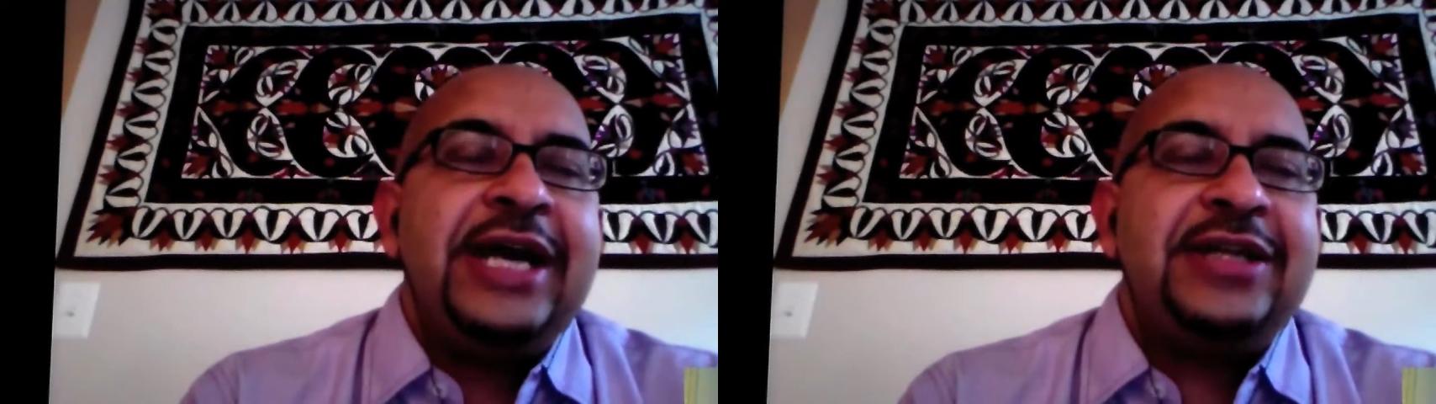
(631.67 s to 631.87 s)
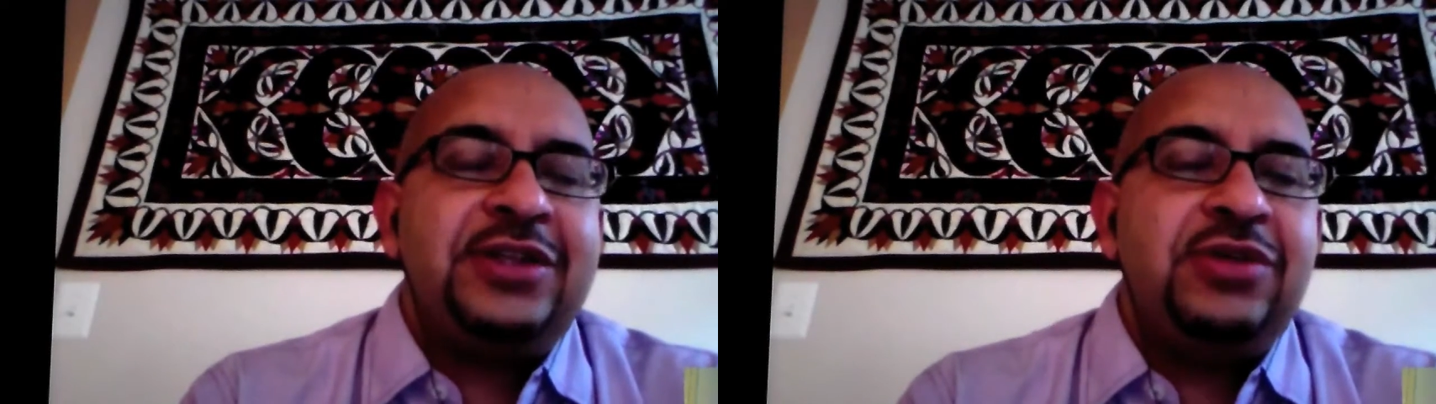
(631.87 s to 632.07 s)

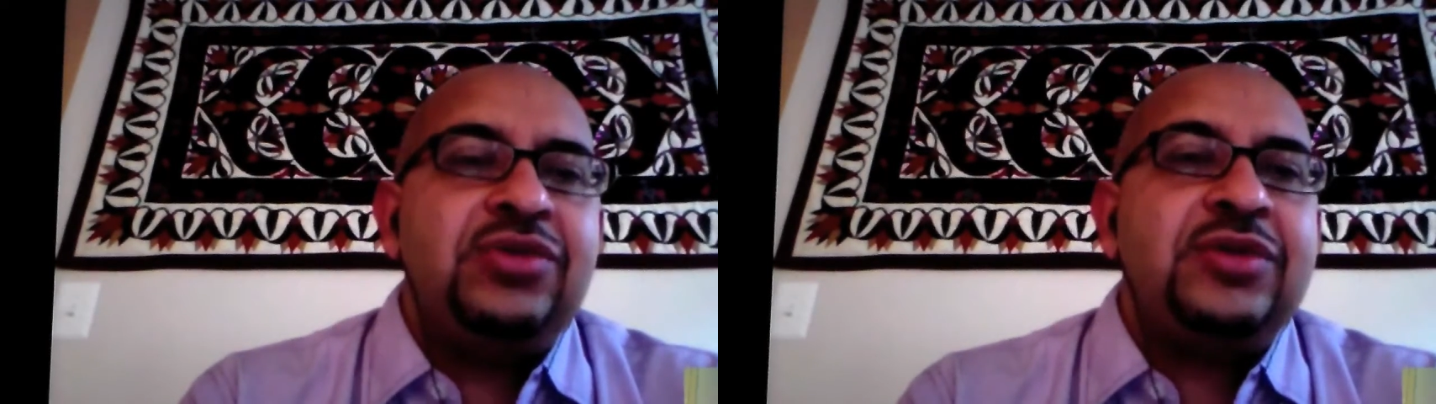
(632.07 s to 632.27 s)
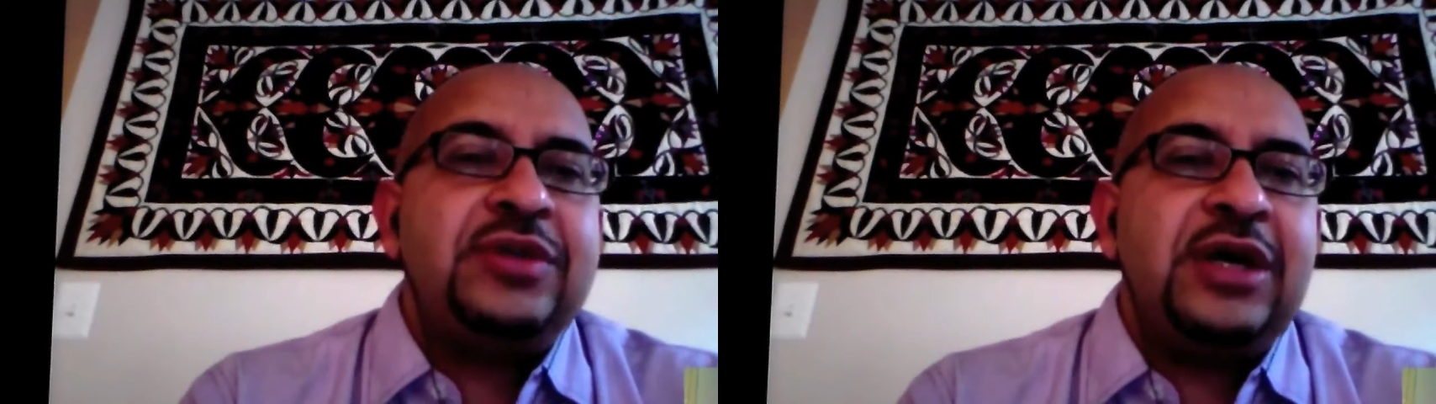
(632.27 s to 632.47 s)
has
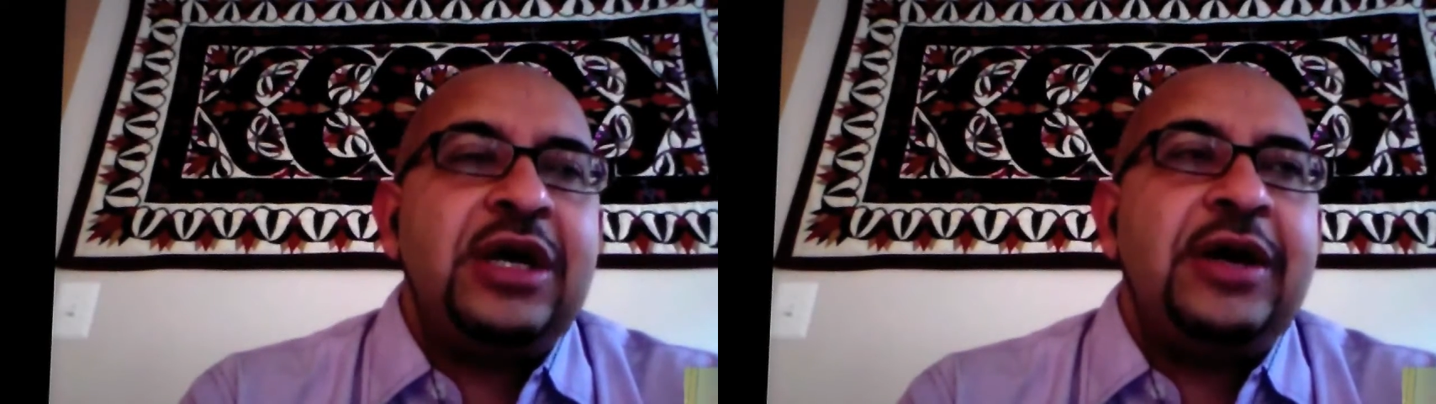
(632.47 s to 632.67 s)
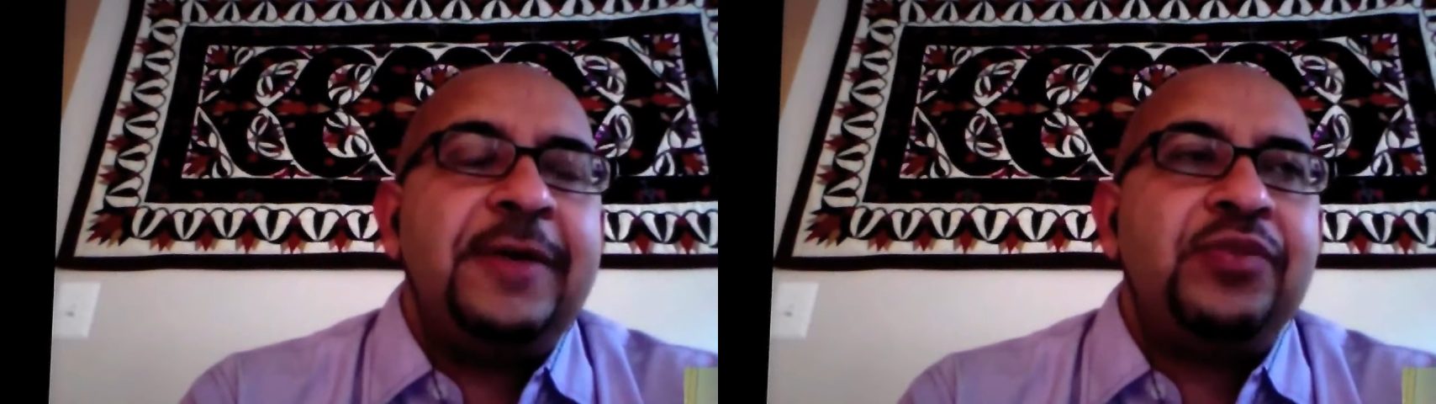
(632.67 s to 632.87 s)
used
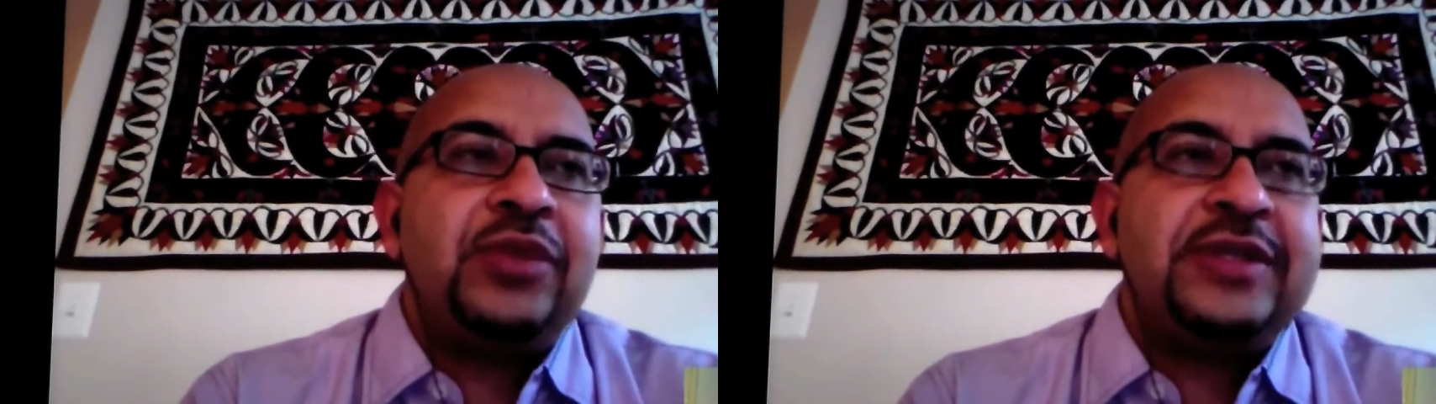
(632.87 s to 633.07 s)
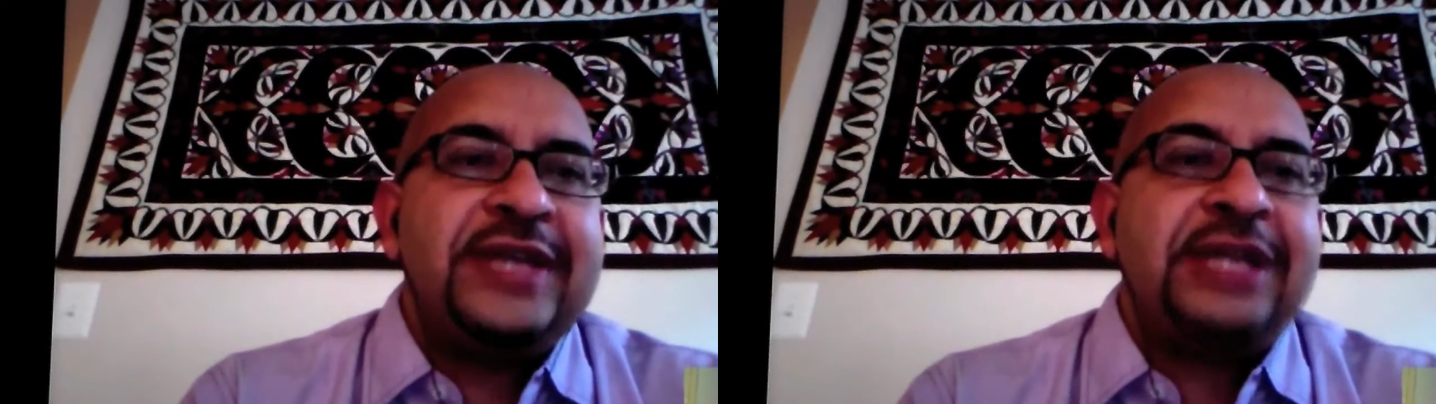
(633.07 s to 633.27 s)

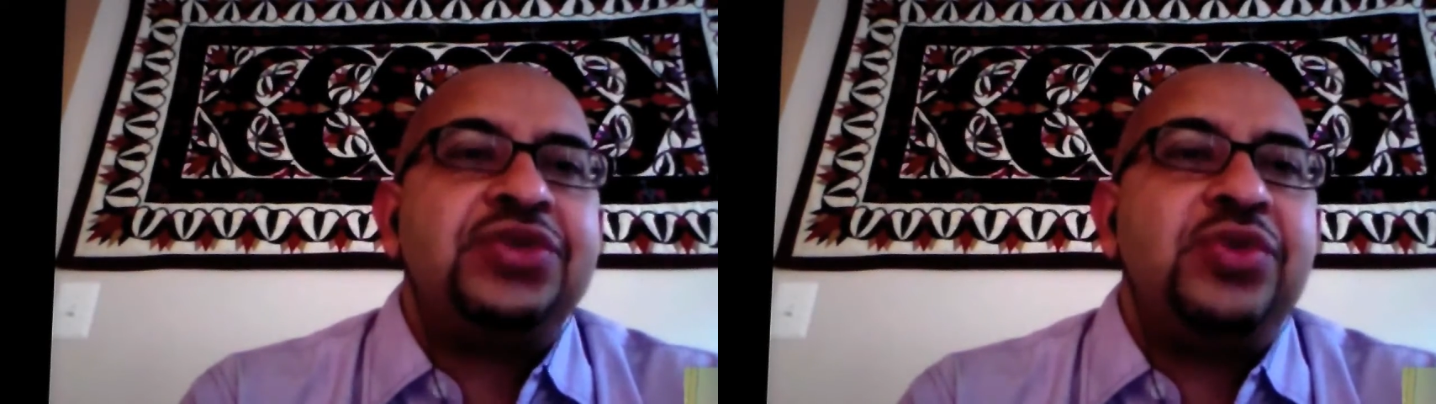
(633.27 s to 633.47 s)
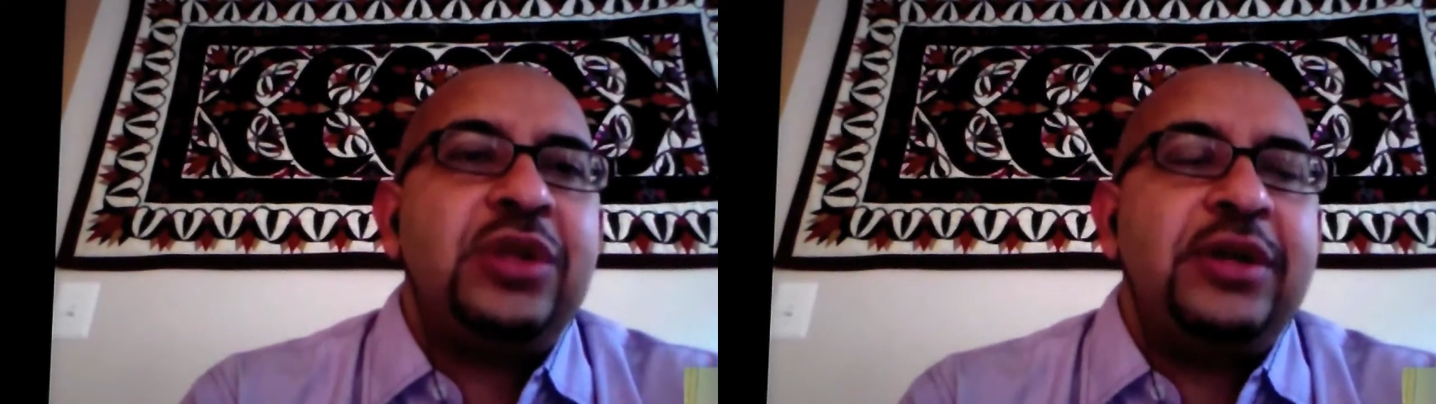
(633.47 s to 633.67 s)

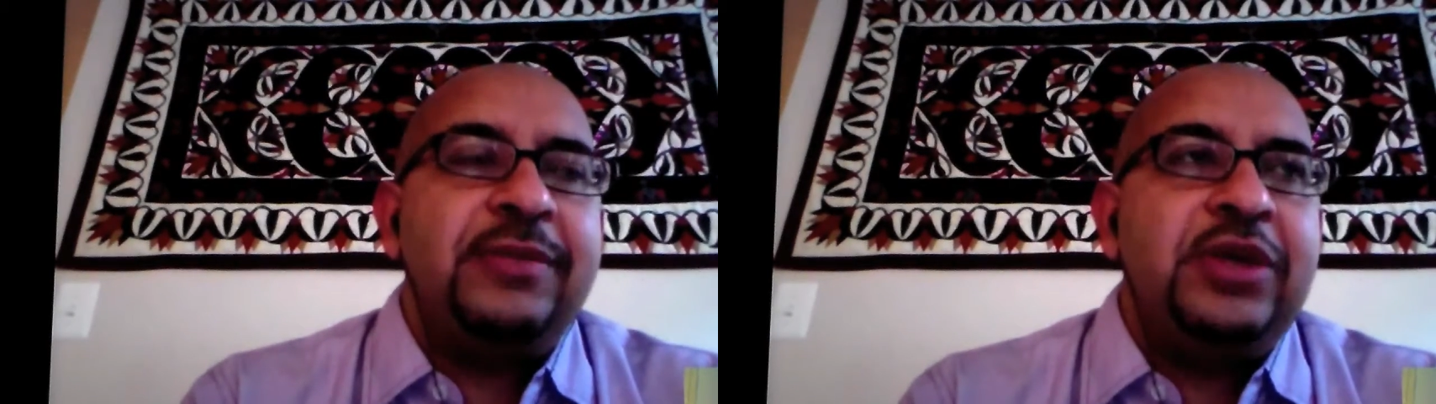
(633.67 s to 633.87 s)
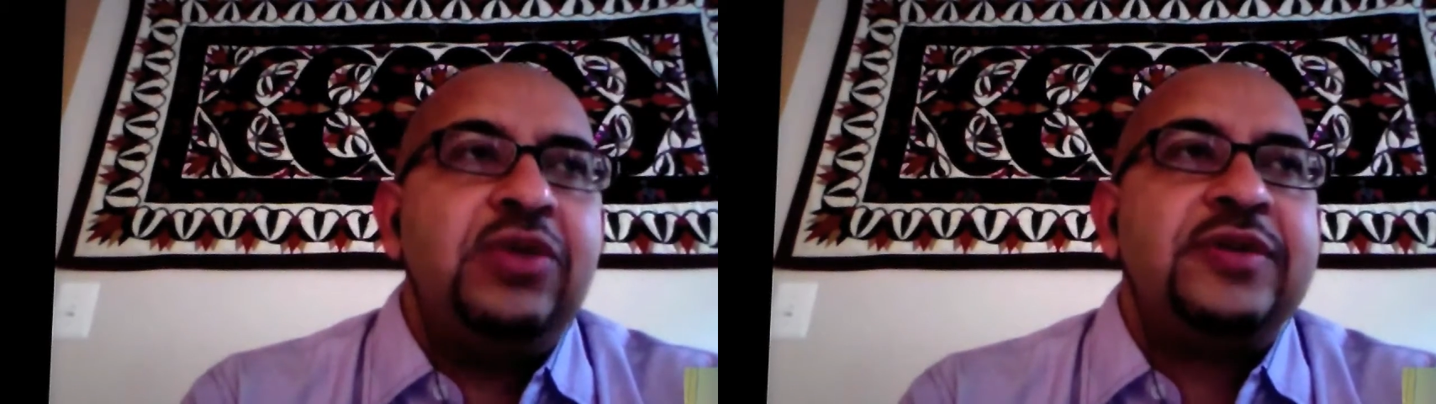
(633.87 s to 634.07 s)
sexual
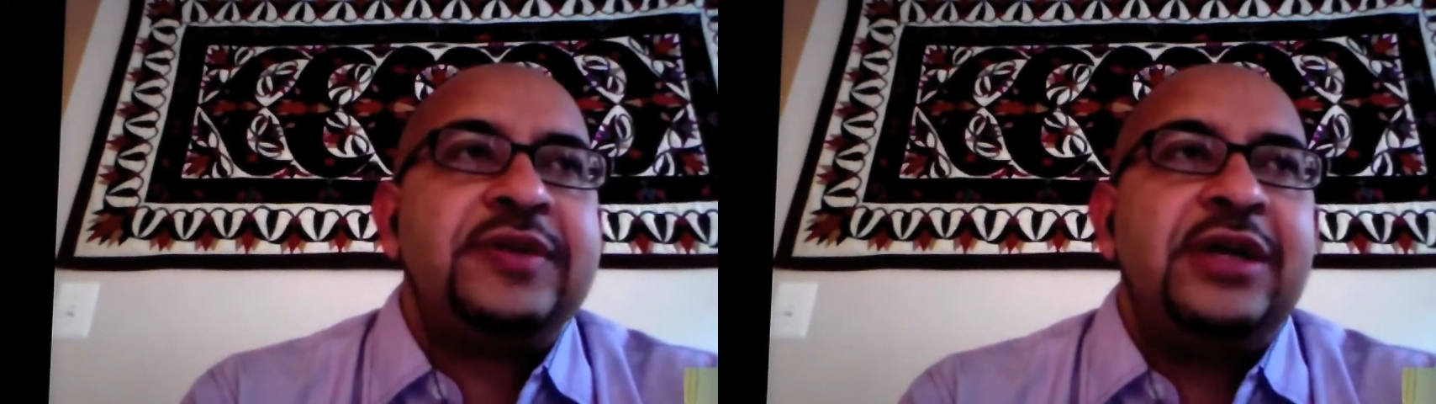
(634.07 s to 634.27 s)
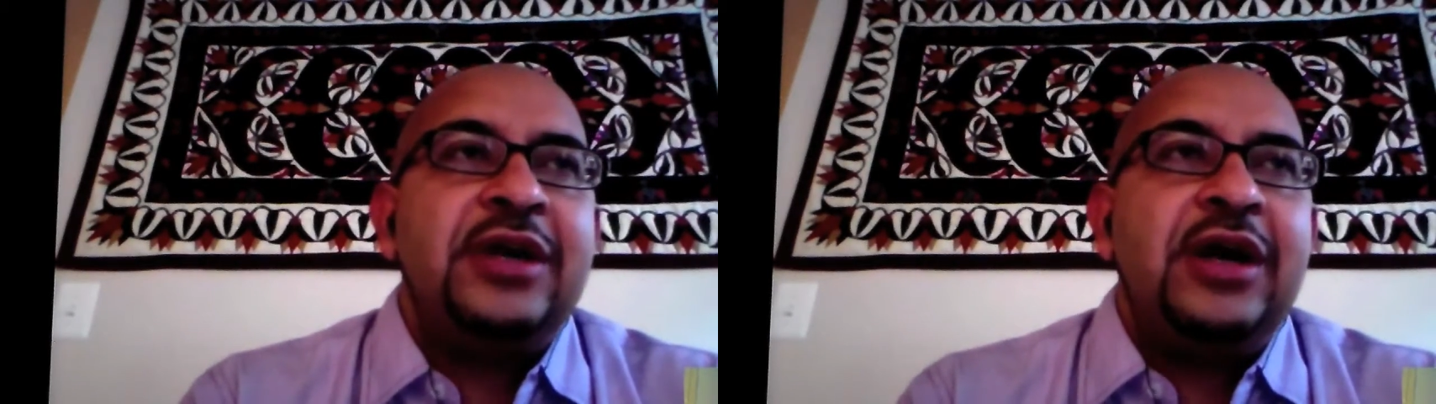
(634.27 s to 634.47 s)

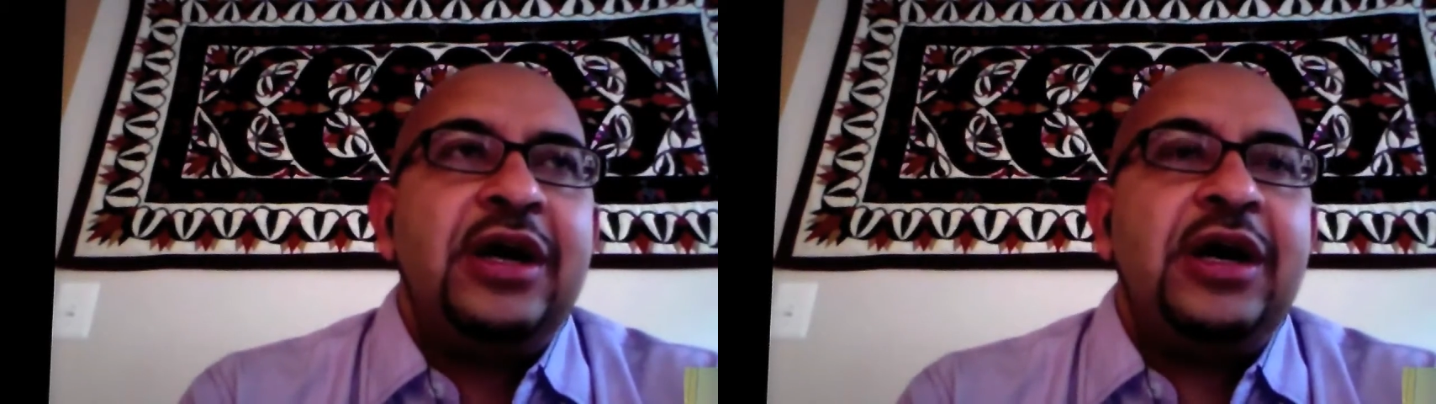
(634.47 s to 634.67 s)
abuse